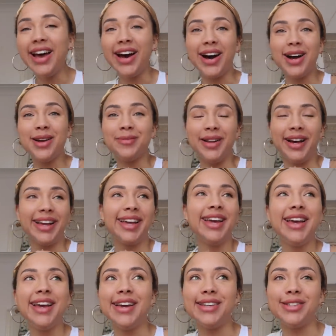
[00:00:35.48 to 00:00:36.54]
I'm like,
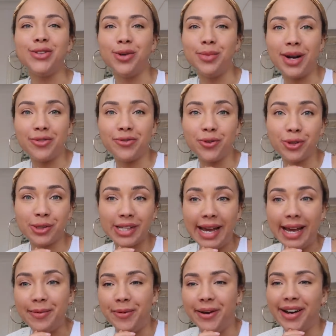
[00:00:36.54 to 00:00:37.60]
it's not my
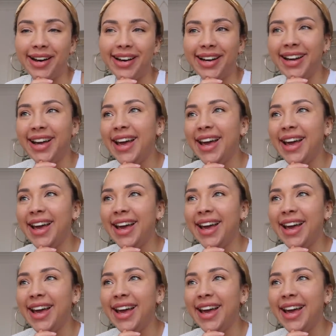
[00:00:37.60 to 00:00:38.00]
forte, but